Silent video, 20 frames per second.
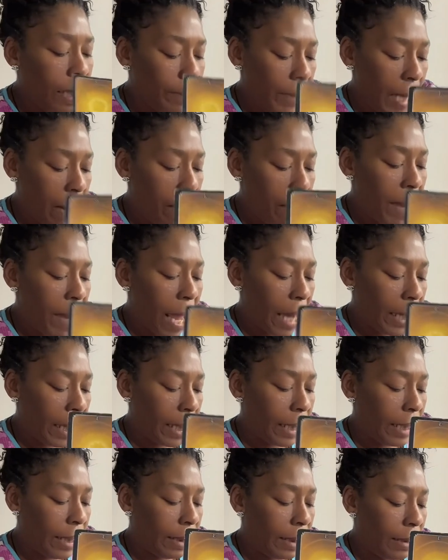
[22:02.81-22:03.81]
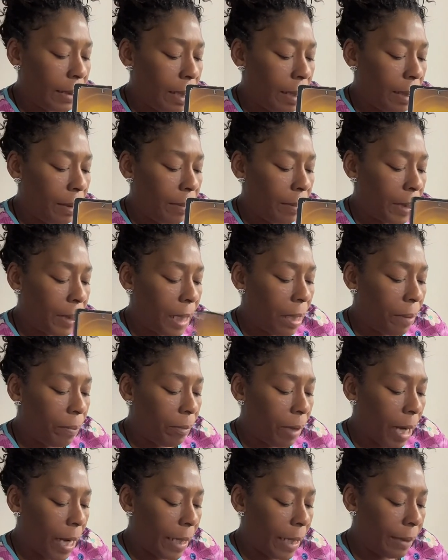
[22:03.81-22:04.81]
coming out back in the
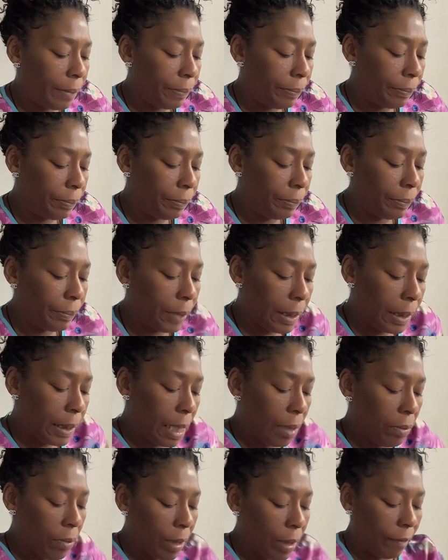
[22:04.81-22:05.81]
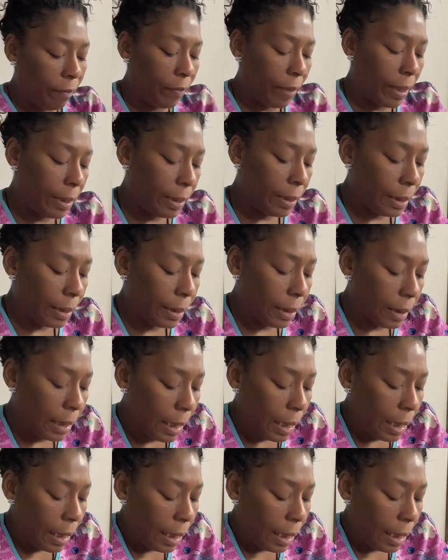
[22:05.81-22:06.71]
upright instead of on the fence.